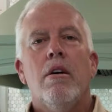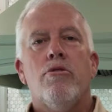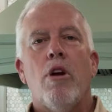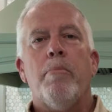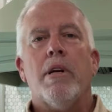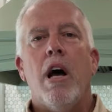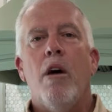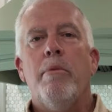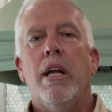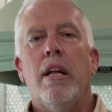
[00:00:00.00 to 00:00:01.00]
Drop a
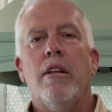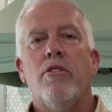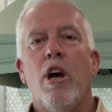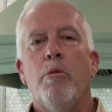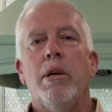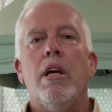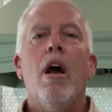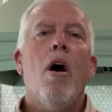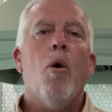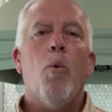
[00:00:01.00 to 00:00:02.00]
comment and tell me
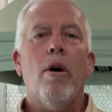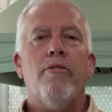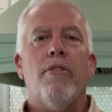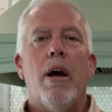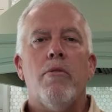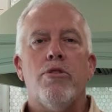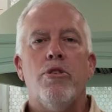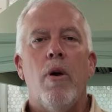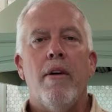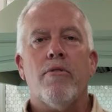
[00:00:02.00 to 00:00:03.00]
what flowers
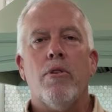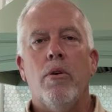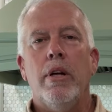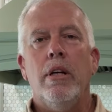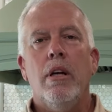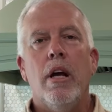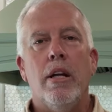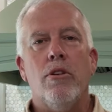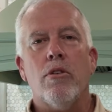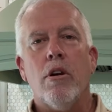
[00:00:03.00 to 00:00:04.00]
you have growing in your